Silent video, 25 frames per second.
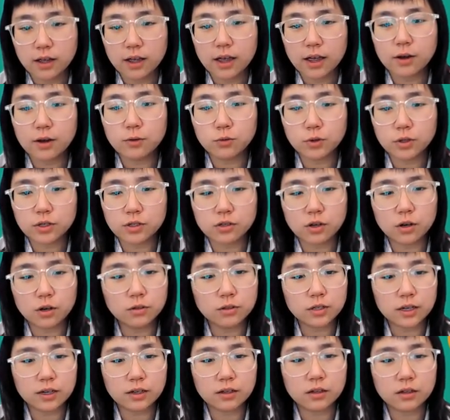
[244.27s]
and
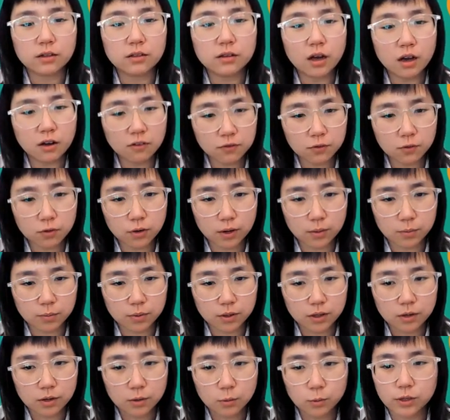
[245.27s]
result in a tough
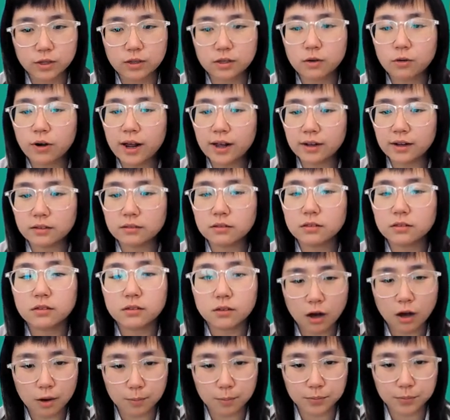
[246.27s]
crumb with cracked
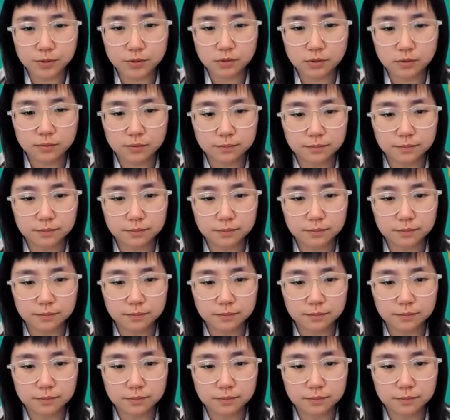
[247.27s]
tops.